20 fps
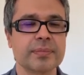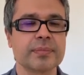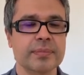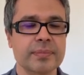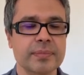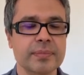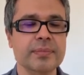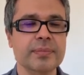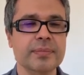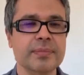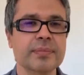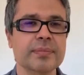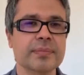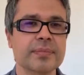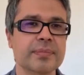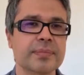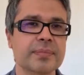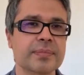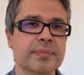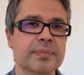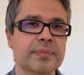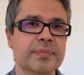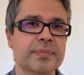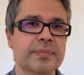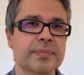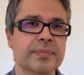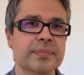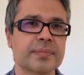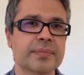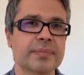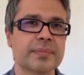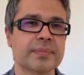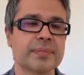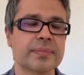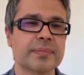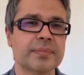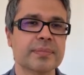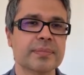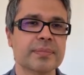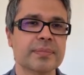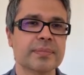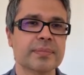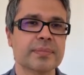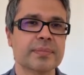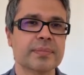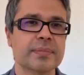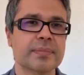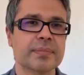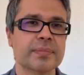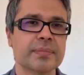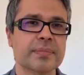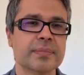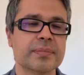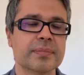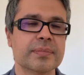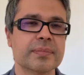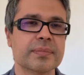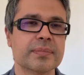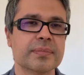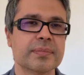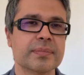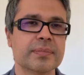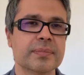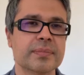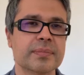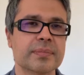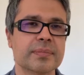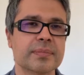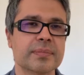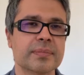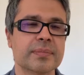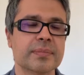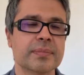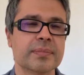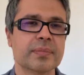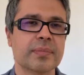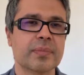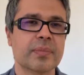[no speech]